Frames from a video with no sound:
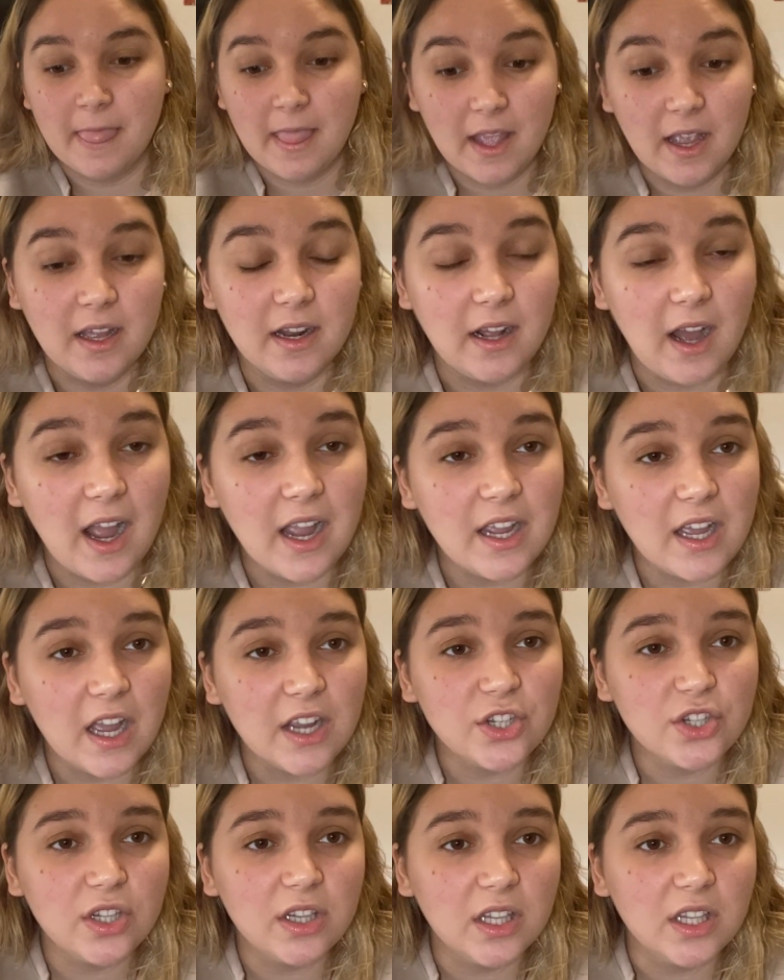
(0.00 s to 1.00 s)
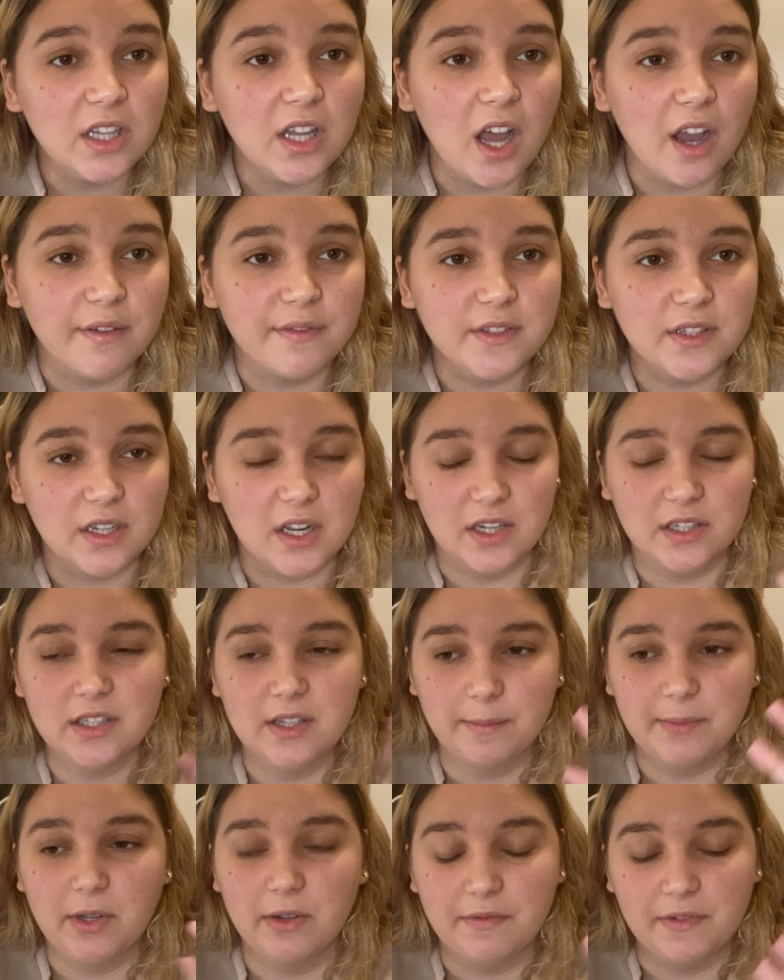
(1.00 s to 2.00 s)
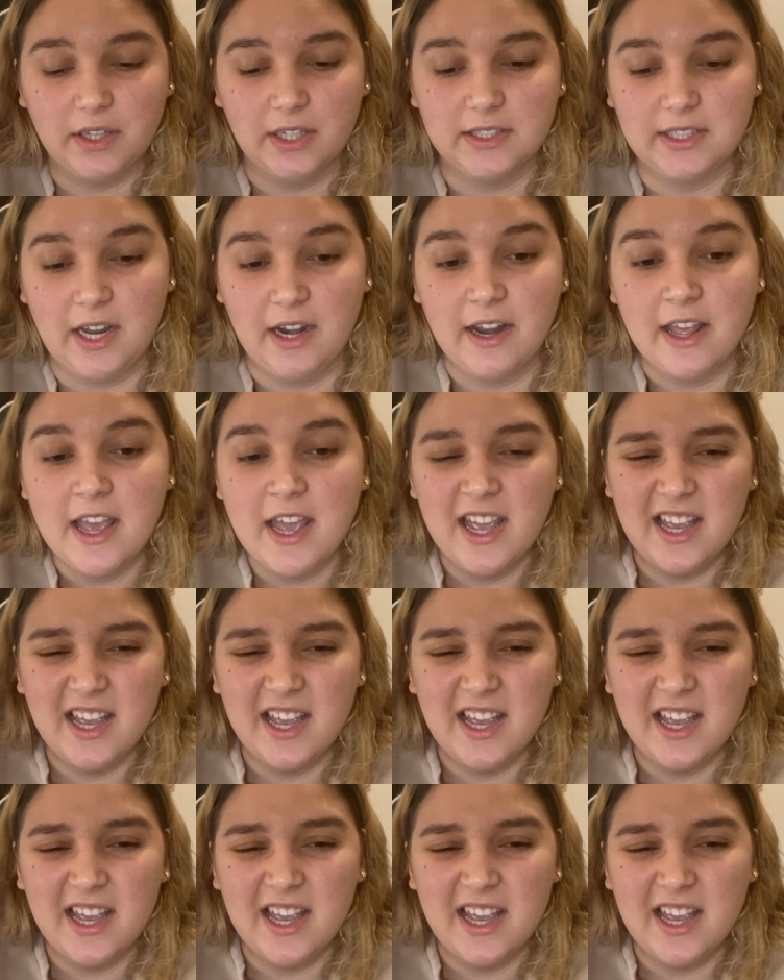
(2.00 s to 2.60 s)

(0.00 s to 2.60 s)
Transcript: and I actually love the concept of Catan.